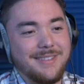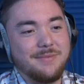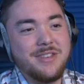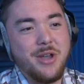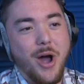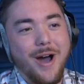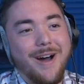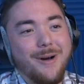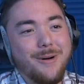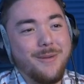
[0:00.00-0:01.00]

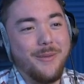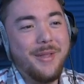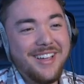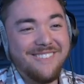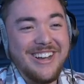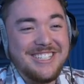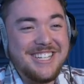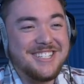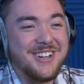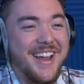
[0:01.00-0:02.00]
No. Well,
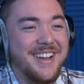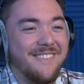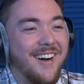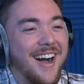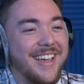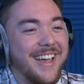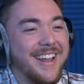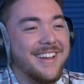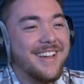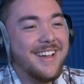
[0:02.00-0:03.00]
she's trying to walk
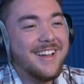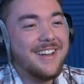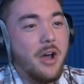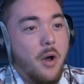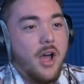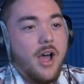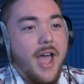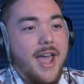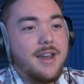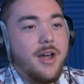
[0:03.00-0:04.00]
in. No,
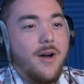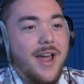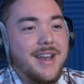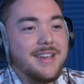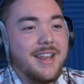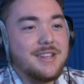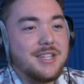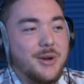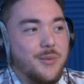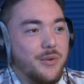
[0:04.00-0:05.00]
hey, no, I didn't get
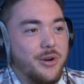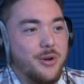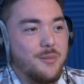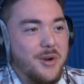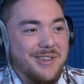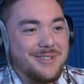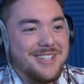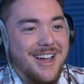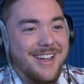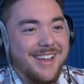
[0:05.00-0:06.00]
into your room. What are you
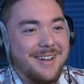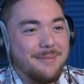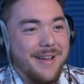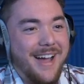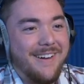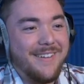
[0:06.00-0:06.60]
talking about?